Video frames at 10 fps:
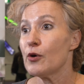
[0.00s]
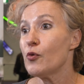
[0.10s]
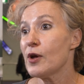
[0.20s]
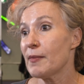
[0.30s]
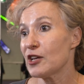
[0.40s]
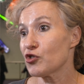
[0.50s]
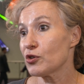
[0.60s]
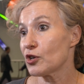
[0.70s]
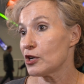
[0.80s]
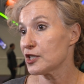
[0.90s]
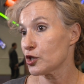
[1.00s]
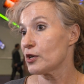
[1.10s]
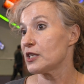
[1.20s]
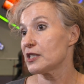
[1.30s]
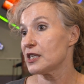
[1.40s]
We measured also
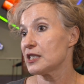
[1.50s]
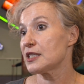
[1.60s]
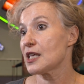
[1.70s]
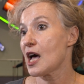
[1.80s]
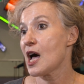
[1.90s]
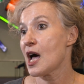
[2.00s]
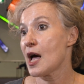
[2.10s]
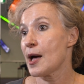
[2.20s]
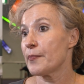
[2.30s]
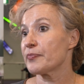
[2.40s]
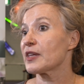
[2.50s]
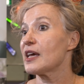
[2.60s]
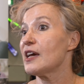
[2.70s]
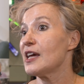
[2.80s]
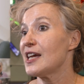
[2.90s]
in this um,
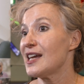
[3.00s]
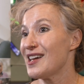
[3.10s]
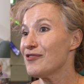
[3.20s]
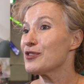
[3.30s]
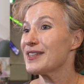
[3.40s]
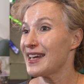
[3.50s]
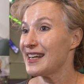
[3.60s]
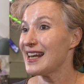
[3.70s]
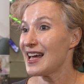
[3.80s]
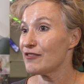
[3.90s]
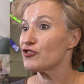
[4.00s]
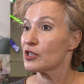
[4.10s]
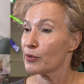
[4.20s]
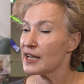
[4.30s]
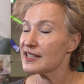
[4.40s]
uh, everyday life
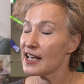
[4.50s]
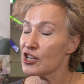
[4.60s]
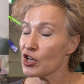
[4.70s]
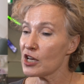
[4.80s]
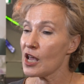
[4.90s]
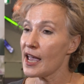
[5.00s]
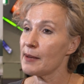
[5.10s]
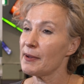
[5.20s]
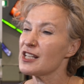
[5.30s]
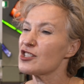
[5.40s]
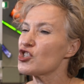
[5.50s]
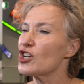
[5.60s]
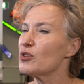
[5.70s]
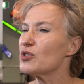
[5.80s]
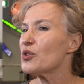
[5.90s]
generalization, and, but it
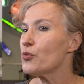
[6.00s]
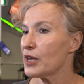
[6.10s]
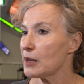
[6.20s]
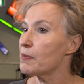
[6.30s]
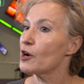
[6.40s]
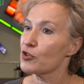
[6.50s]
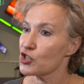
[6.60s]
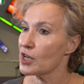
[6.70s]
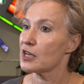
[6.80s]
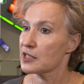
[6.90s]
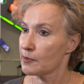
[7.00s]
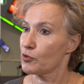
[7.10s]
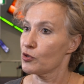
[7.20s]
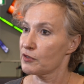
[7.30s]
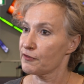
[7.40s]
showed really partial
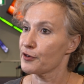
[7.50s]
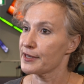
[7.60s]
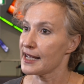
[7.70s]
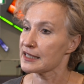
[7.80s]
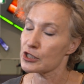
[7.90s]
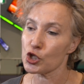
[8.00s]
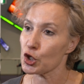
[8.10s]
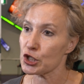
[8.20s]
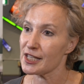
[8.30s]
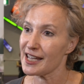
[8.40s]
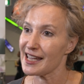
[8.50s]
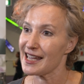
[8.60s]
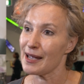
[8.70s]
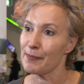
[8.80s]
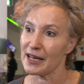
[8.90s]
support for that, not
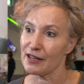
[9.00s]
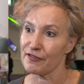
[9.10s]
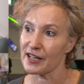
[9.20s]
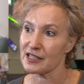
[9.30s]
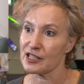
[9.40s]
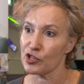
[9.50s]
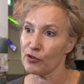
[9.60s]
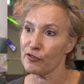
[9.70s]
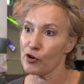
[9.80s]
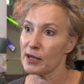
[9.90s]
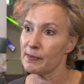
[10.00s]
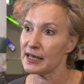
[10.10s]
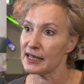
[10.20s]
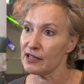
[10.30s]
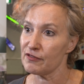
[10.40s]
a main effect. And therefore, I
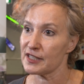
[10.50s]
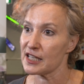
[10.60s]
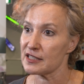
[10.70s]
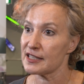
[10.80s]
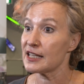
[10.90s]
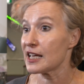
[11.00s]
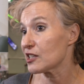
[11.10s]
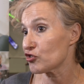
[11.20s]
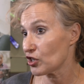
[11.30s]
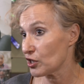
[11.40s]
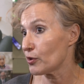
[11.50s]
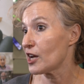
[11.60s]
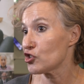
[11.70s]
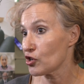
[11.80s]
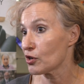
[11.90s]
believe that the next
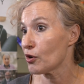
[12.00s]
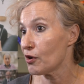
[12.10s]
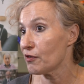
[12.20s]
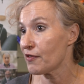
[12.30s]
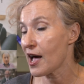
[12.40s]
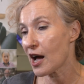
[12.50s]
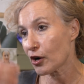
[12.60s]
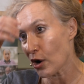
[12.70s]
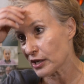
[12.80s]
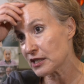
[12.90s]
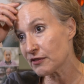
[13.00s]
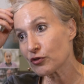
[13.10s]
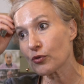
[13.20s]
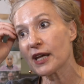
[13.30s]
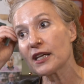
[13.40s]
generation of uh, cognitive
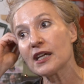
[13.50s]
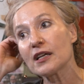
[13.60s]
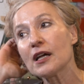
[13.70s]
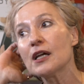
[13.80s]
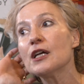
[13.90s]
training